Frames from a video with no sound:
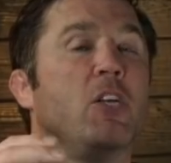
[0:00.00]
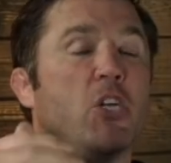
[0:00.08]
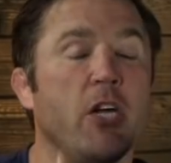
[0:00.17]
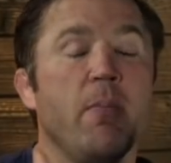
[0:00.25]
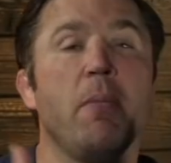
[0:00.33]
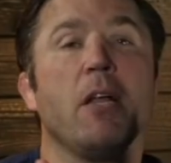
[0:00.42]

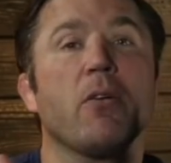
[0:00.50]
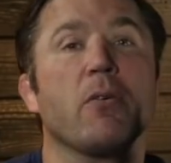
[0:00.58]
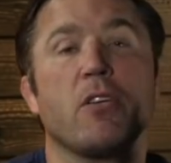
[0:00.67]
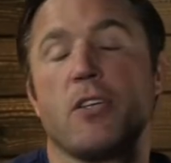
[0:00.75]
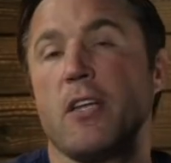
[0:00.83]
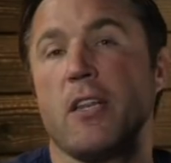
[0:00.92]
Jim Miller
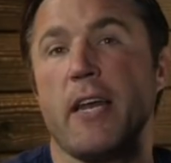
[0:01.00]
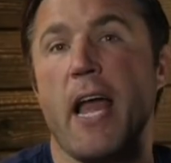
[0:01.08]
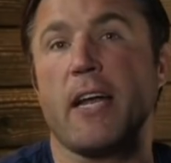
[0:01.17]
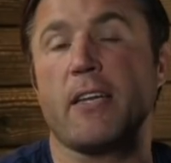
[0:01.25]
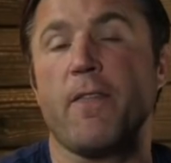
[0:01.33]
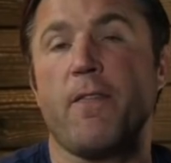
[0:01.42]
is still an
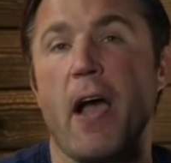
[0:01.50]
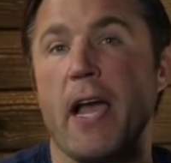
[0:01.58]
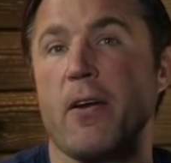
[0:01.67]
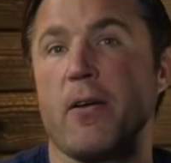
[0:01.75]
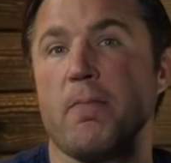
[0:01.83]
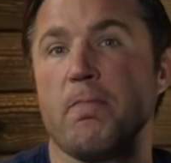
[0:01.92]
active
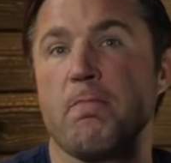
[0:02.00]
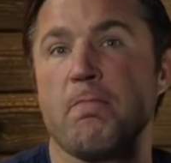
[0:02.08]
fighter.